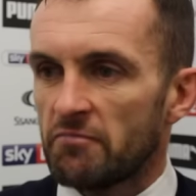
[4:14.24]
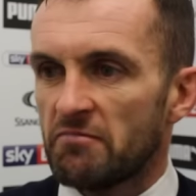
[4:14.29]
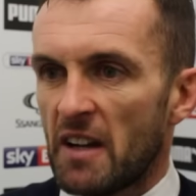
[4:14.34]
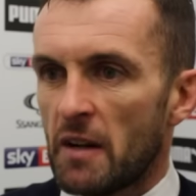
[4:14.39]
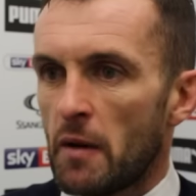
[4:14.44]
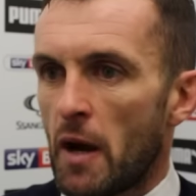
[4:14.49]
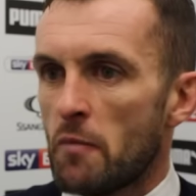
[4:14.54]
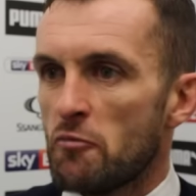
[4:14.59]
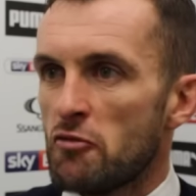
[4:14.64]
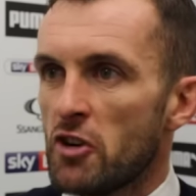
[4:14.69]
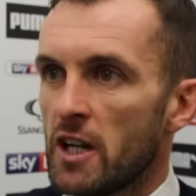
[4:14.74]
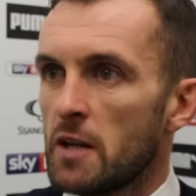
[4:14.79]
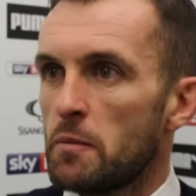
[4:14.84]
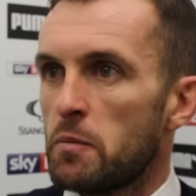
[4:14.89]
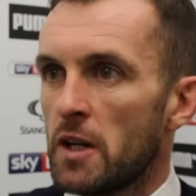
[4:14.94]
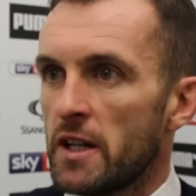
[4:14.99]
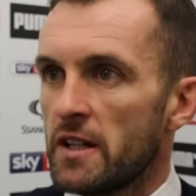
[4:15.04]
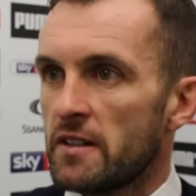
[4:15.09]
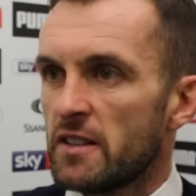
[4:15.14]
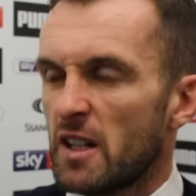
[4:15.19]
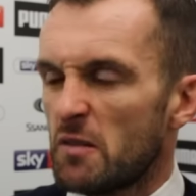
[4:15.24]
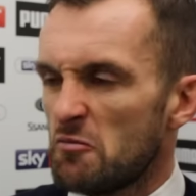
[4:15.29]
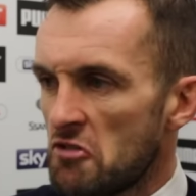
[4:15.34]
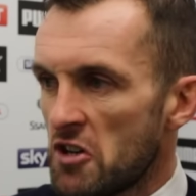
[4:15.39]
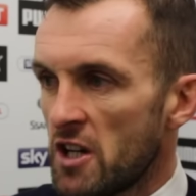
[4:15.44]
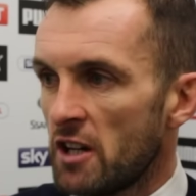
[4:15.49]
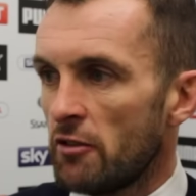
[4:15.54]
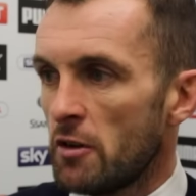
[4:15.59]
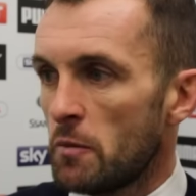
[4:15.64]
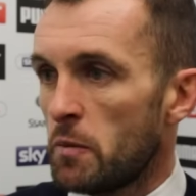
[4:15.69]
I'm really pleased. I'm
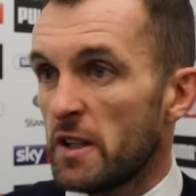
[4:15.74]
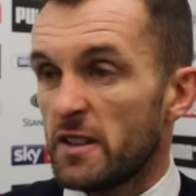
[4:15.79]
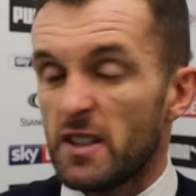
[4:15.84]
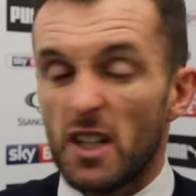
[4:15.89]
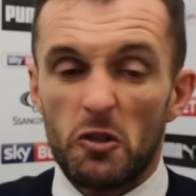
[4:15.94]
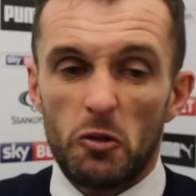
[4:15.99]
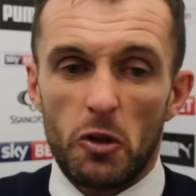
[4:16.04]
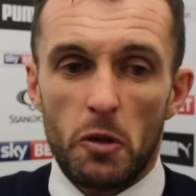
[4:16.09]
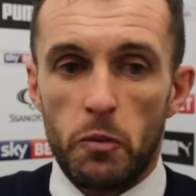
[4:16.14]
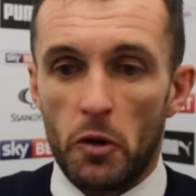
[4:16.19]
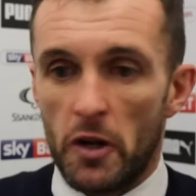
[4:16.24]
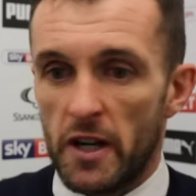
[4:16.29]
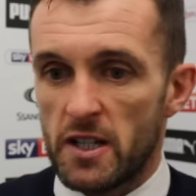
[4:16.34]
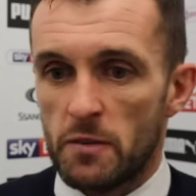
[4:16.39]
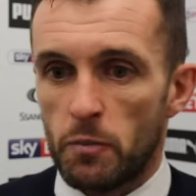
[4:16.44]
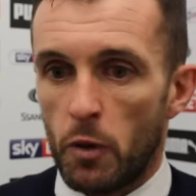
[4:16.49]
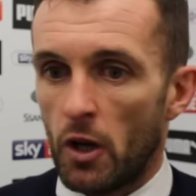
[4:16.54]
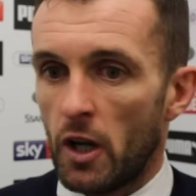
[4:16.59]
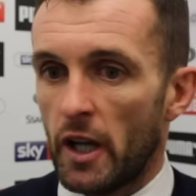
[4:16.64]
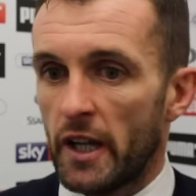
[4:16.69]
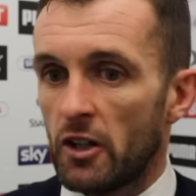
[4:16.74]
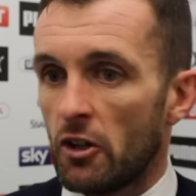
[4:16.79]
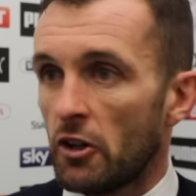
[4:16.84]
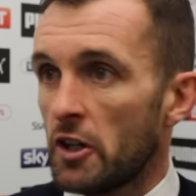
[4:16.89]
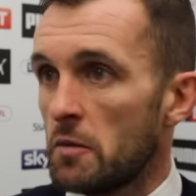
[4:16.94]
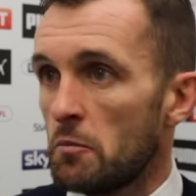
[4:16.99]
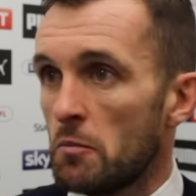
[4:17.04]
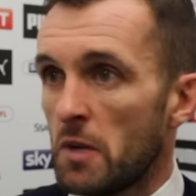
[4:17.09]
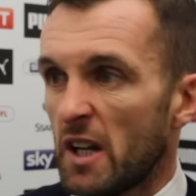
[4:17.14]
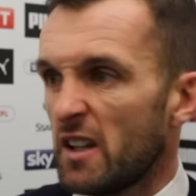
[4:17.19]
really, really pleased. And I don't want to put any spotlight on
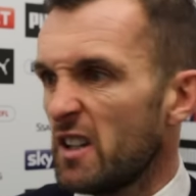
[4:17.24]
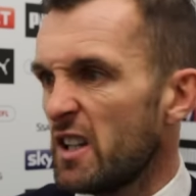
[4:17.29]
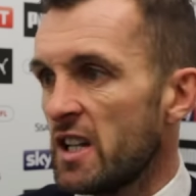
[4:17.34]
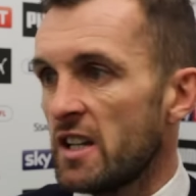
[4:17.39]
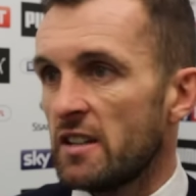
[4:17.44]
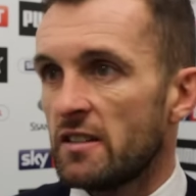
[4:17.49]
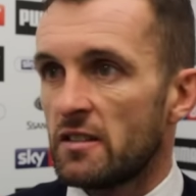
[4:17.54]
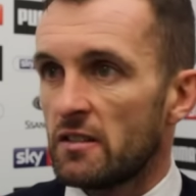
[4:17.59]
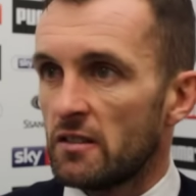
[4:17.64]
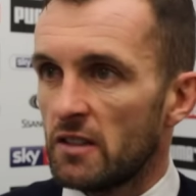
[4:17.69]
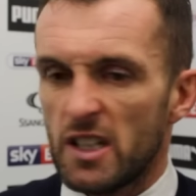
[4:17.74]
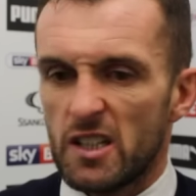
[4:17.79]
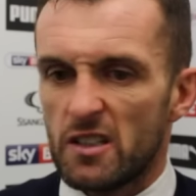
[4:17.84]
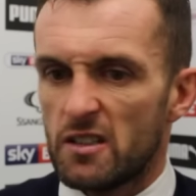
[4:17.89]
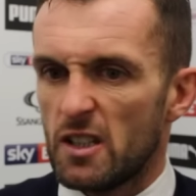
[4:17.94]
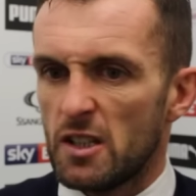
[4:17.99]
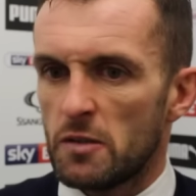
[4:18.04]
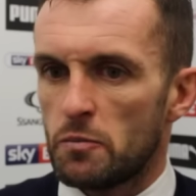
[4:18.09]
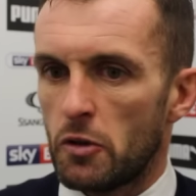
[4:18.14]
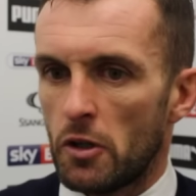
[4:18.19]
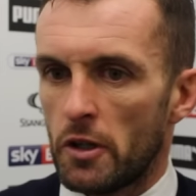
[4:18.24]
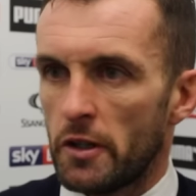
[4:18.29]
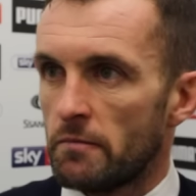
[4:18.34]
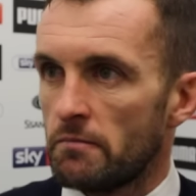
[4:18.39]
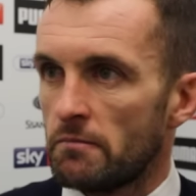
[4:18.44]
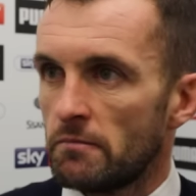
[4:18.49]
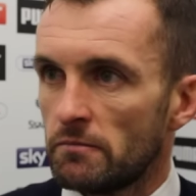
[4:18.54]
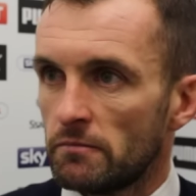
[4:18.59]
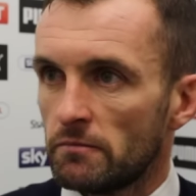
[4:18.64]
him, but he is. He's brilliant.